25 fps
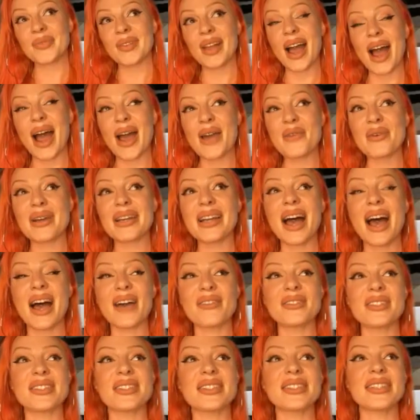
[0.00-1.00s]
I would
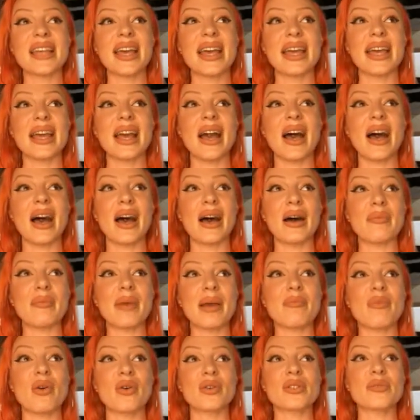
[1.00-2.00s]
have to say
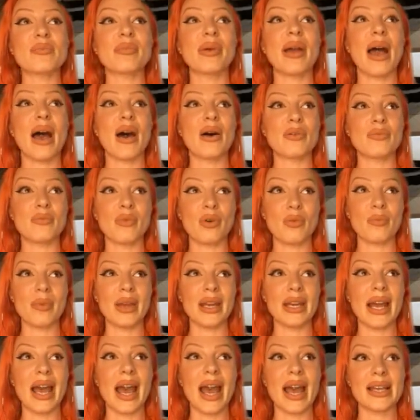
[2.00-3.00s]
my most proud
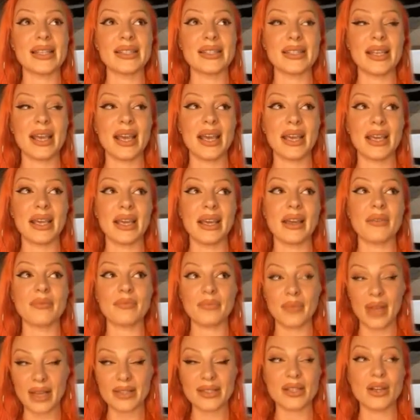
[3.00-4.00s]
moment as
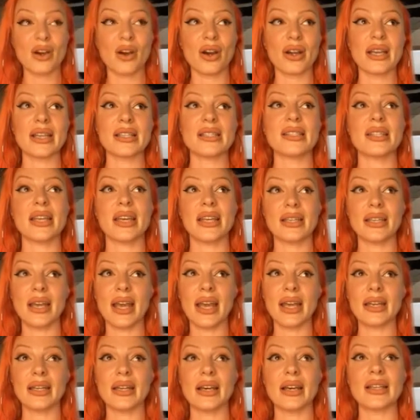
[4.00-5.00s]
an artist
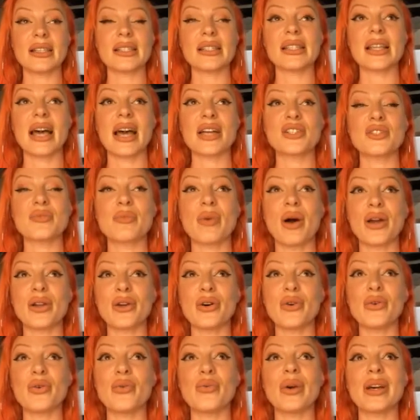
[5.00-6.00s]
and slash
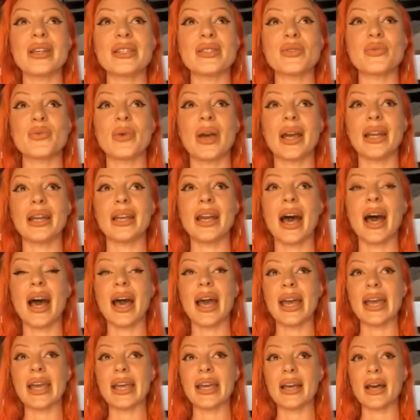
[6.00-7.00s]
model was when
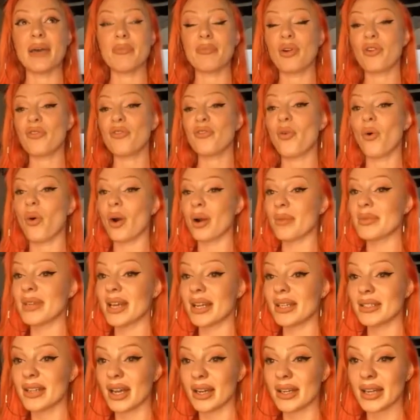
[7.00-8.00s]
I performed
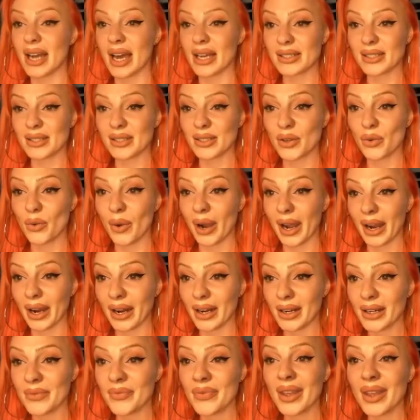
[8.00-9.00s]
at Dundas Square.